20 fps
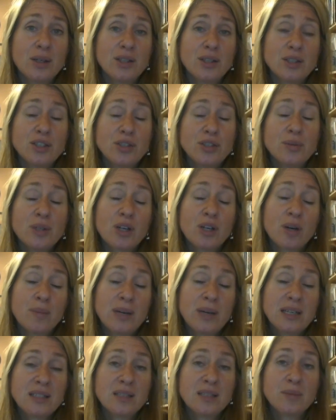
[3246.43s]
doing our
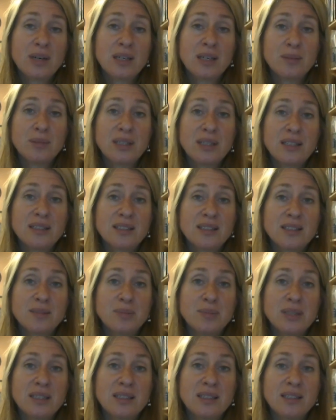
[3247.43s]
best might mean to
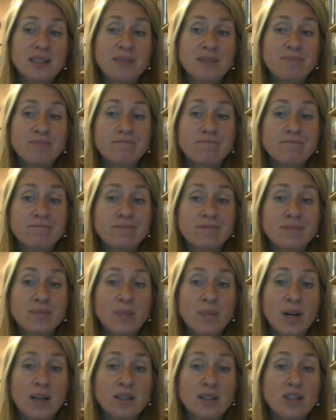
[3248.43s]
be
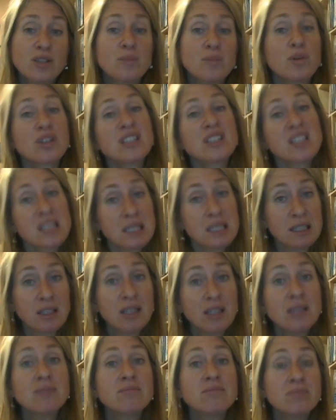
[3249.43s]
a little more
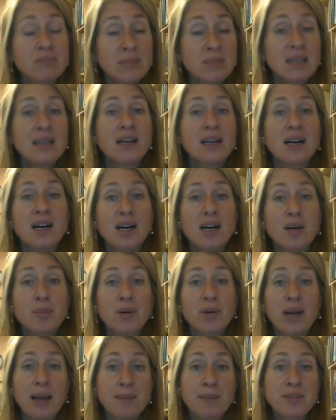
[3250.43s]
still,
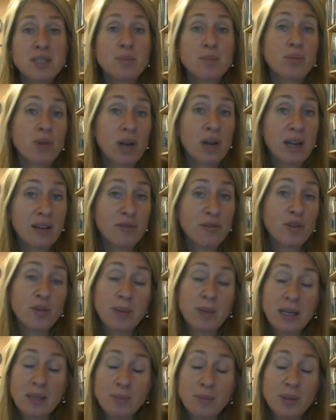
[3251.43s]
perhaps to pray. For
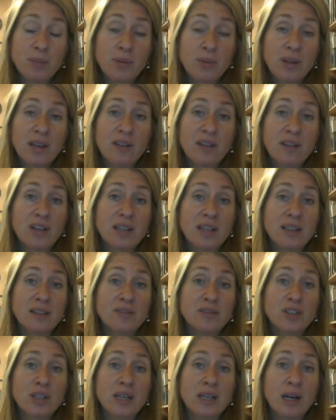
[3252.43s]
many people, they find that
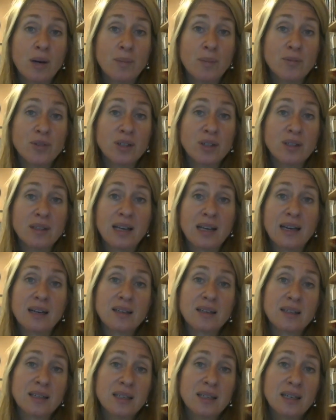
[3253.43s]
very helpful.
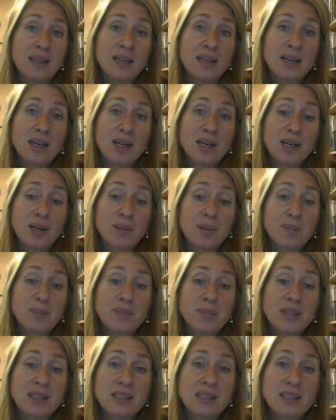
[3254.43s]

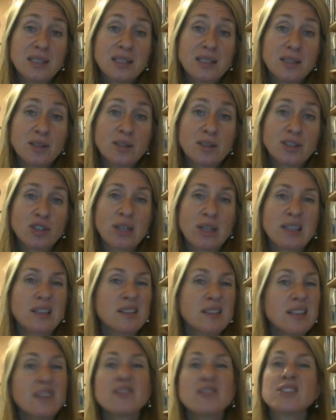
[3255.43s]
And to try to
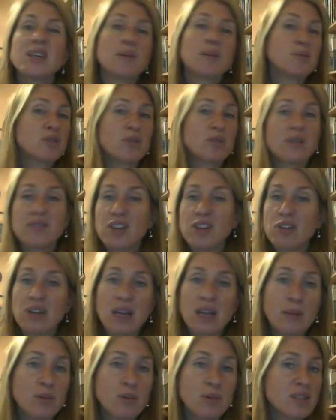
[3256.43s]
lift up sort of their
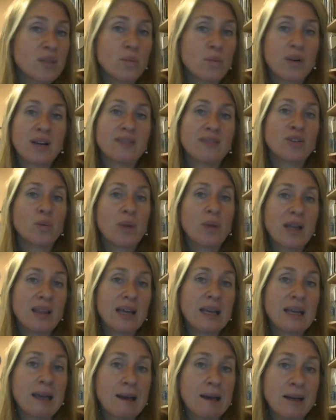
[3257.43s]
neighbors in whatever way they
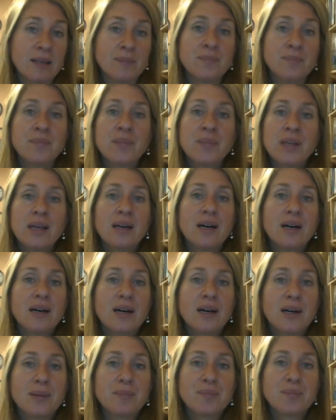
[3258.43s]
can,
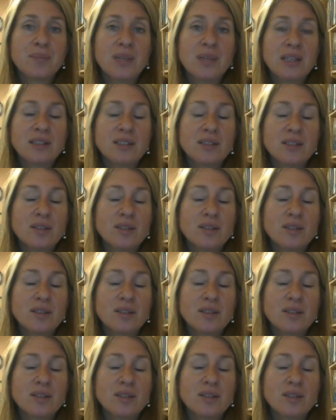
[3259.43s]
and